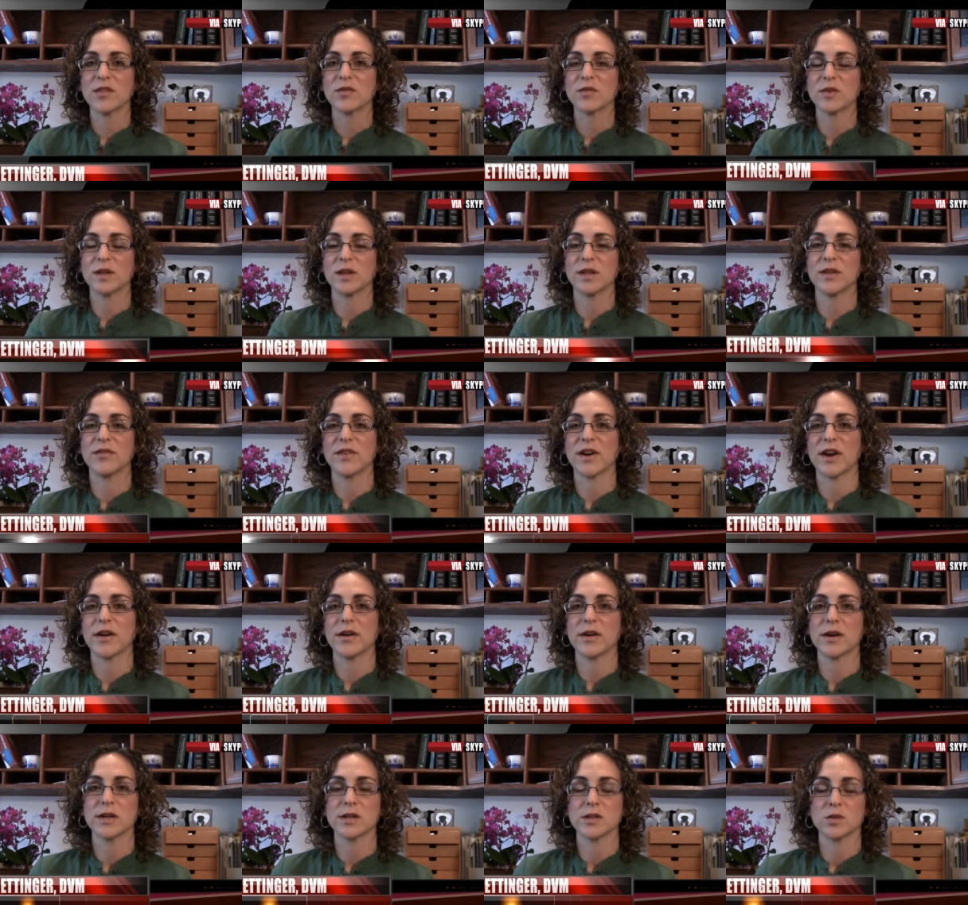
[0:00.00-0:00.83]
it really
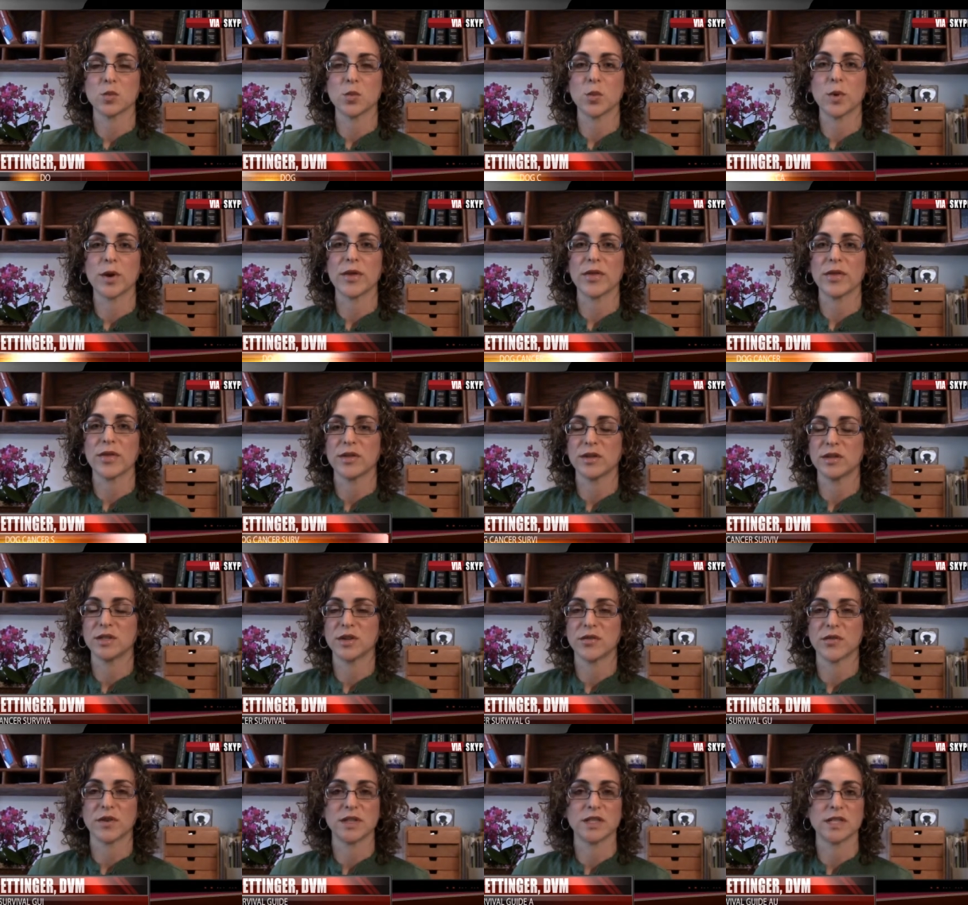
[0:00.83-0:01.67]
varies with the
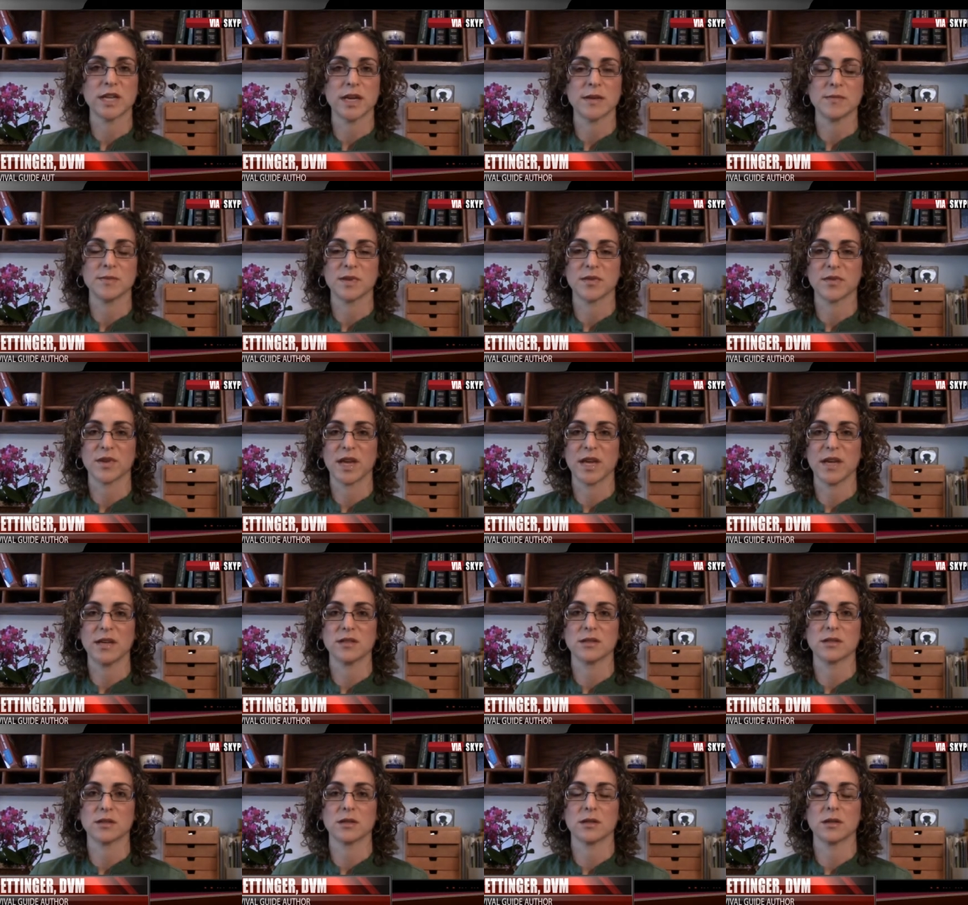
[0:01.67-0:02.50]
different types of
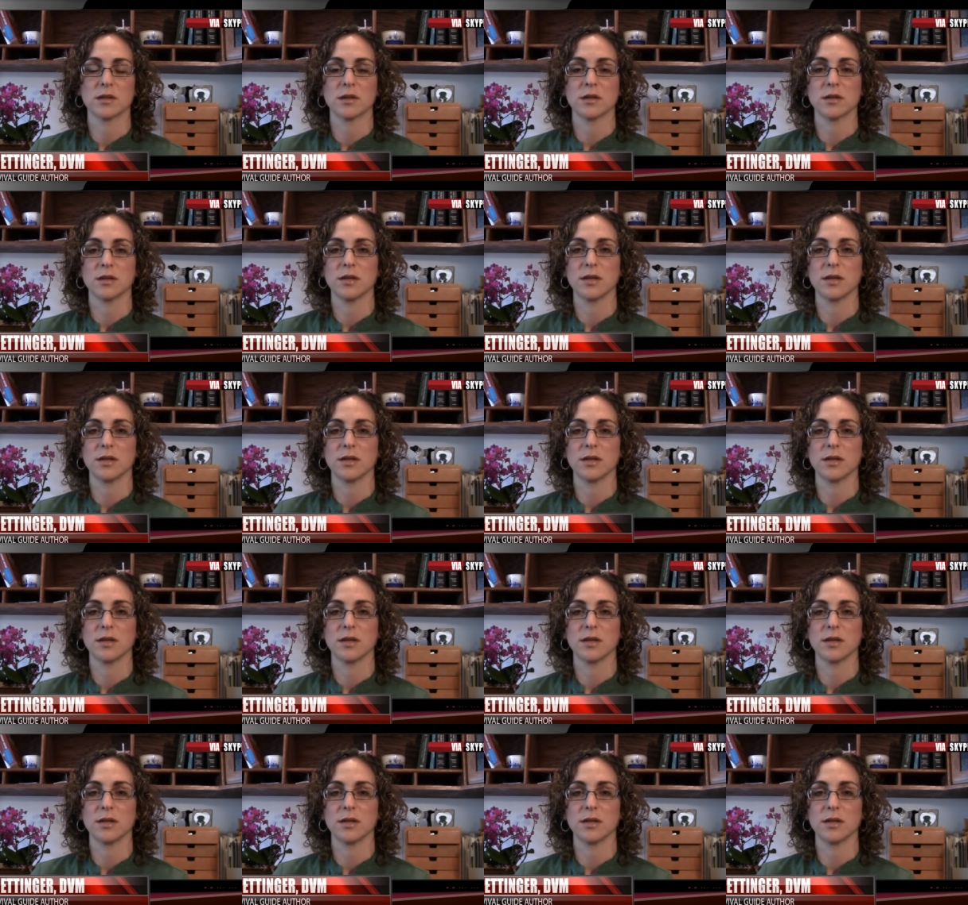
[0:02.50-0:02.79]
cancer.